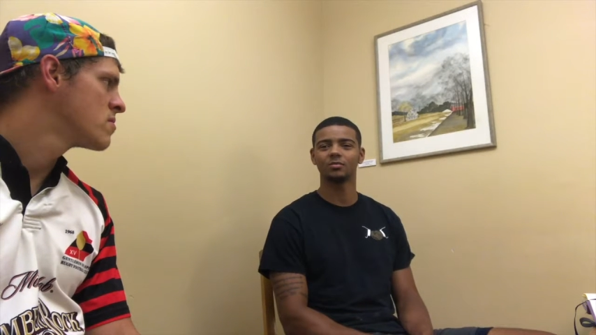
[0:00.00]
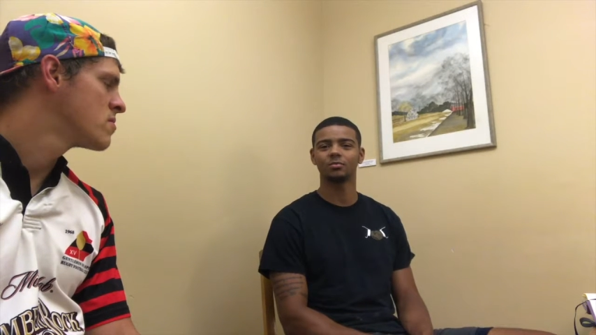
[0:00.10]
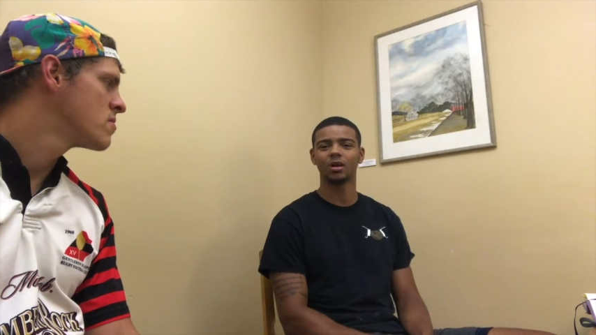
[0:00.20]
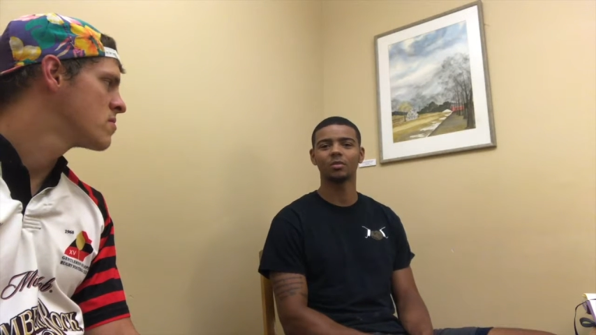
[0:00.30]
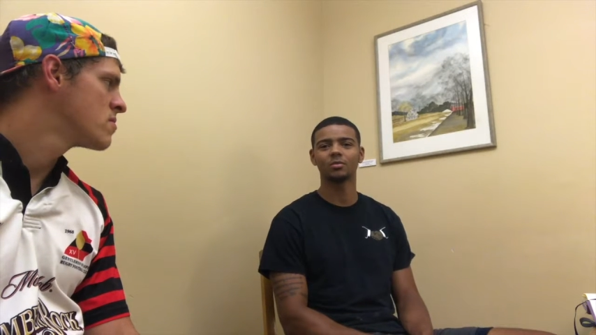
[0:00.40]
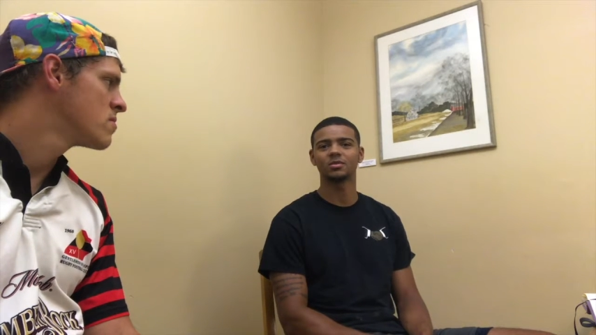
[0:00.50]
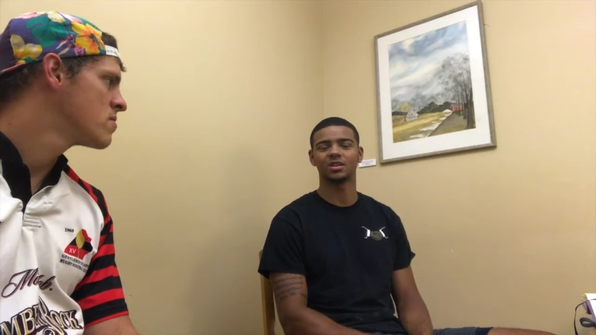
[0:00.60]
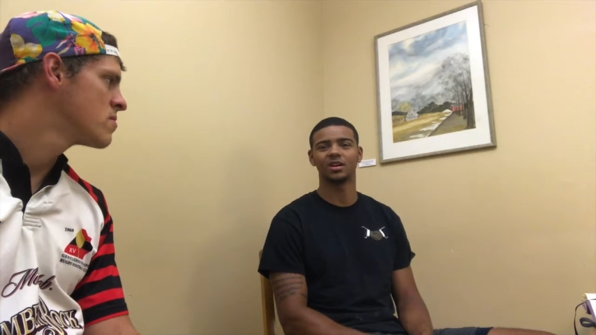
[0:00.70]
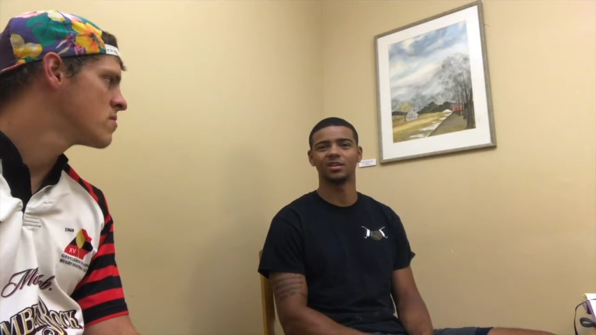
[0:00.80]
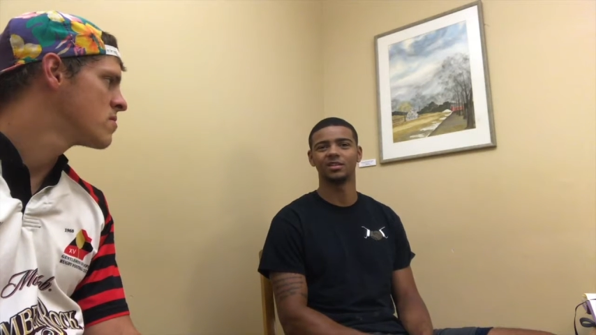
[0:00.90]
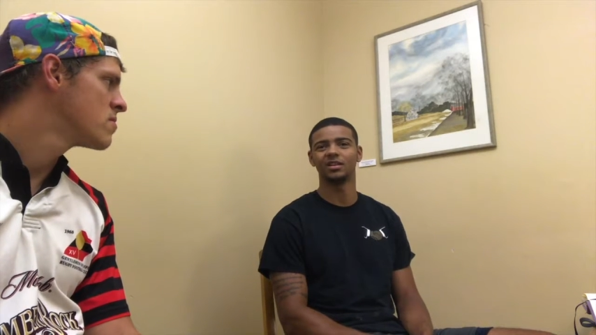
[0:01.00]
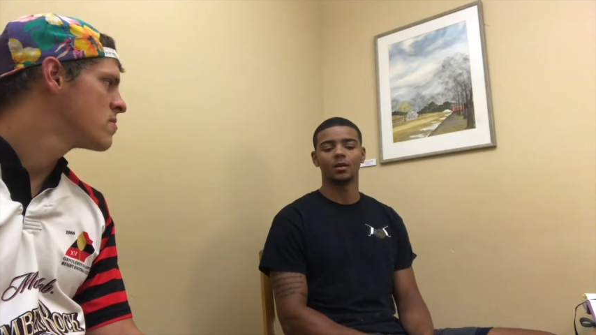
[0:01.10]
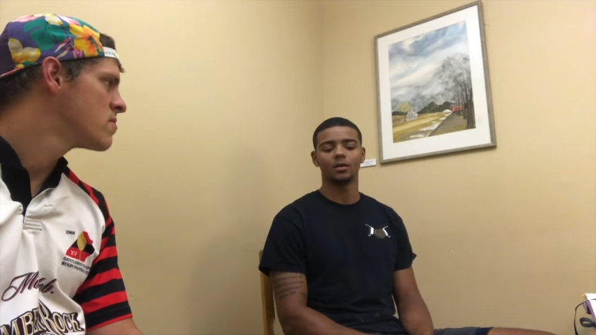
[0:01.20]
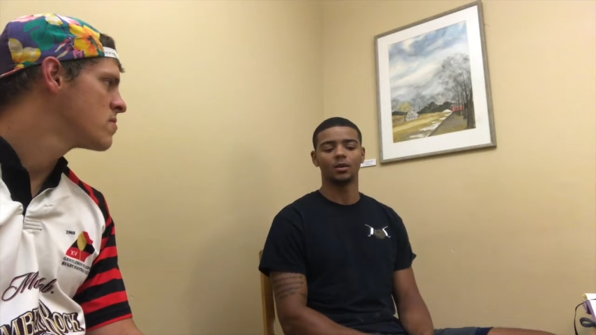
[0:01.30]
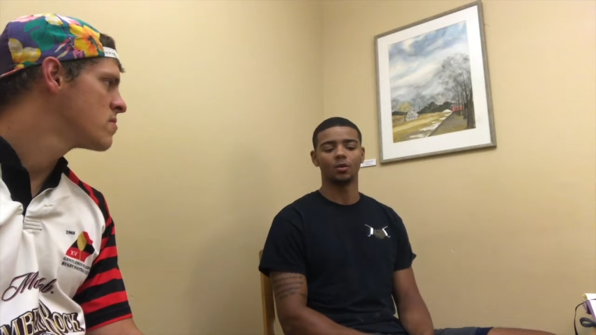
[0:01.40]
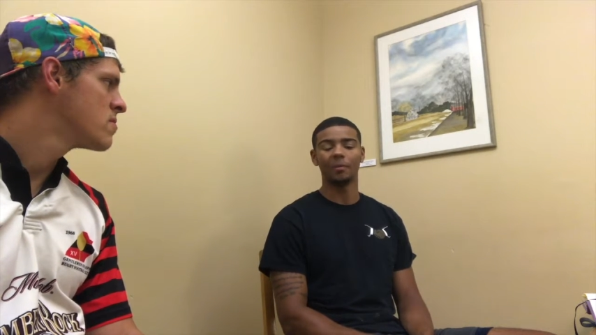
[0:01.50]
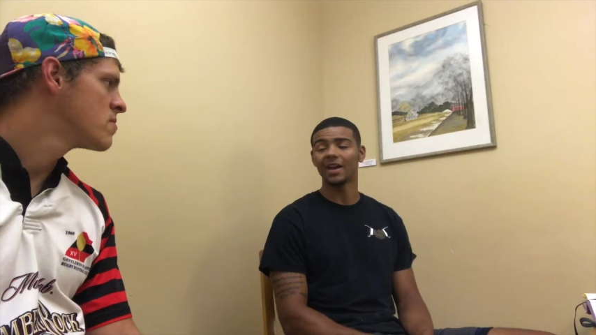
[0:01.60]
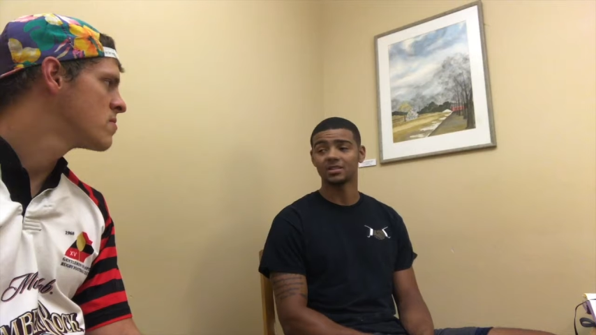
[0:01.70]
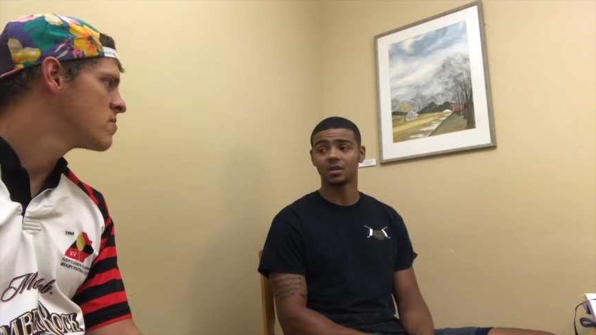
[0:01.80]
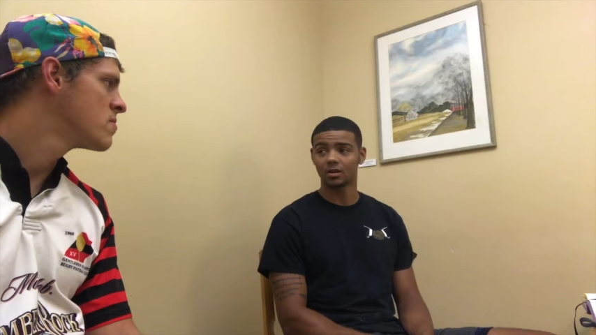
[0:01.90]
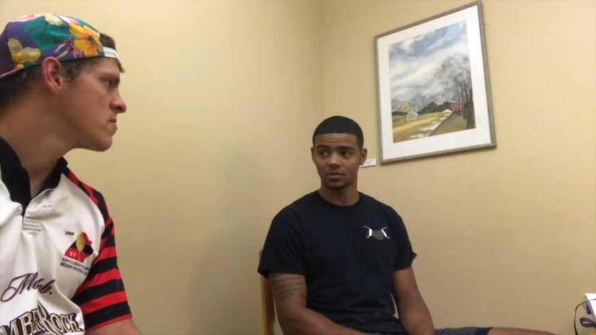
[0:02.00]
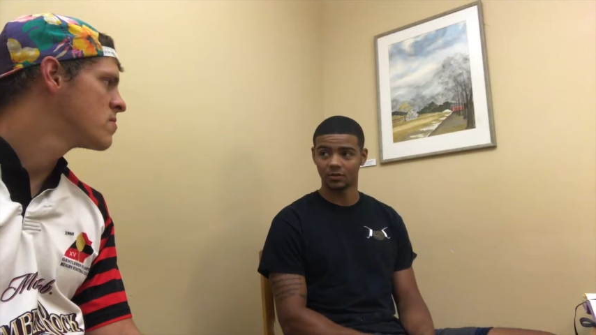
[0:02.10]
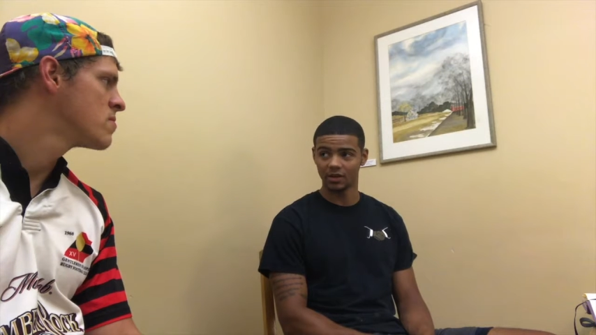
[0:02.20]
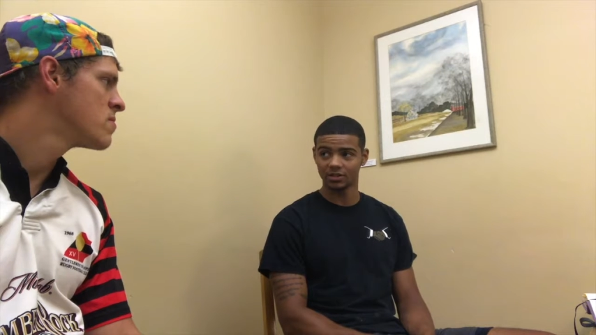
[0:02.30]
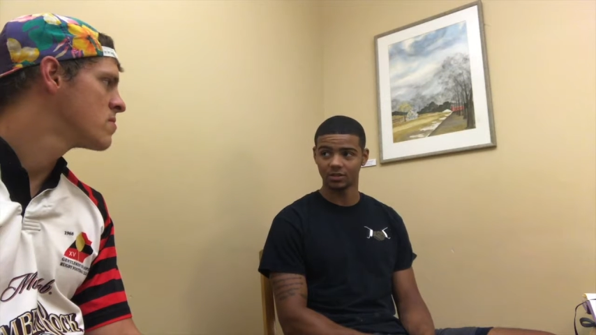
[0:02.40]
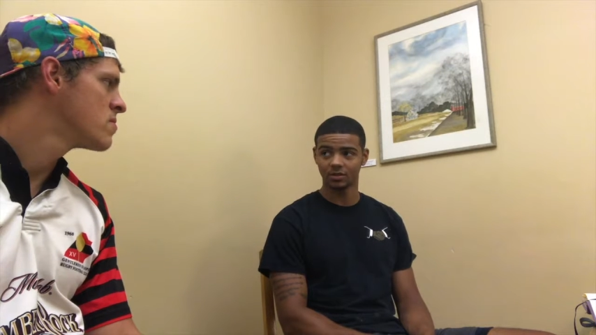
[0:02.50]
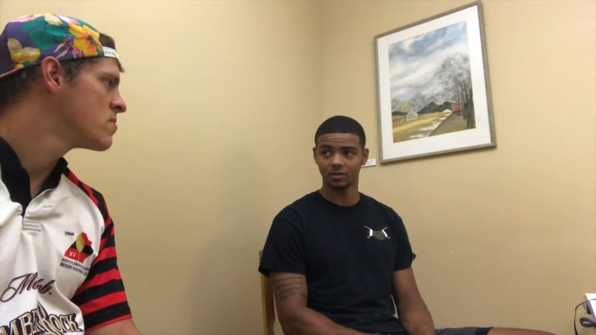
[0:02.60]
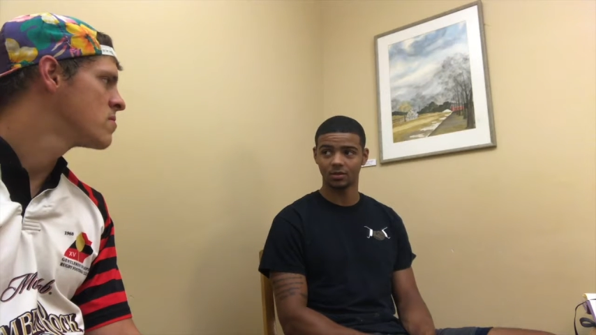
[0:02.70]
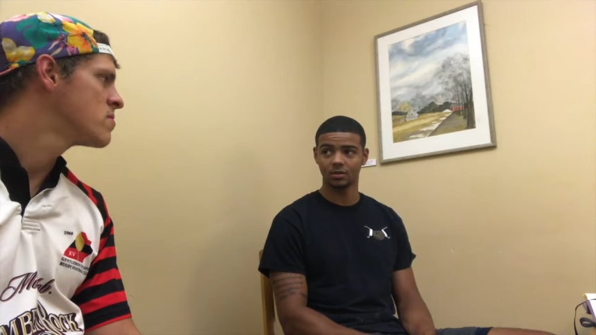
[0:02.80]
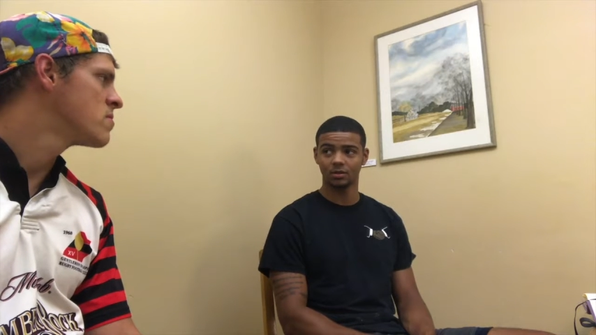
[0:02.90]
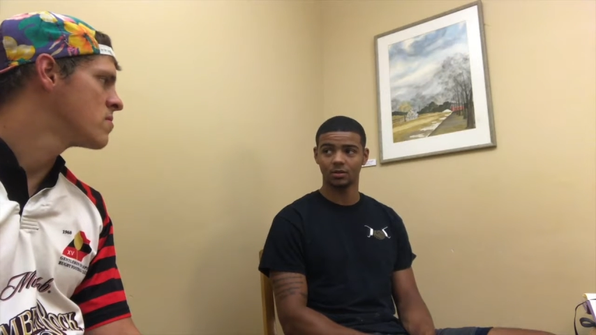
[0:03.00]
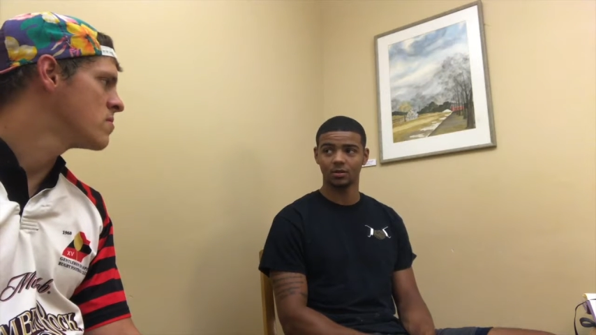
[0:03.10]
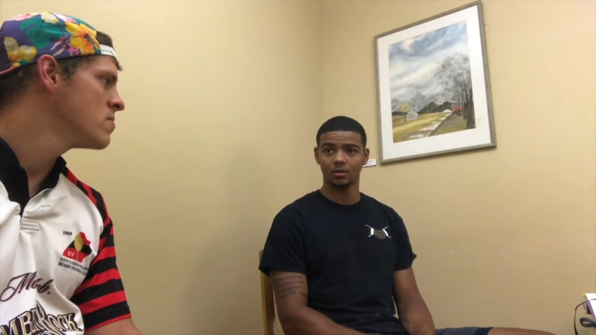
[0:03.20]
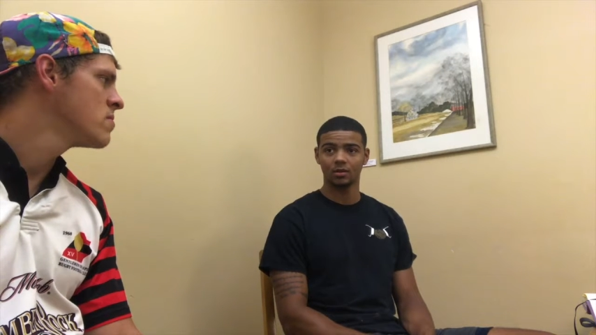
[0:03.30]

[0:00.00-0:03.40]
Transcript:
Speaker 1: problems on you know mass incarceration, mm-hmm.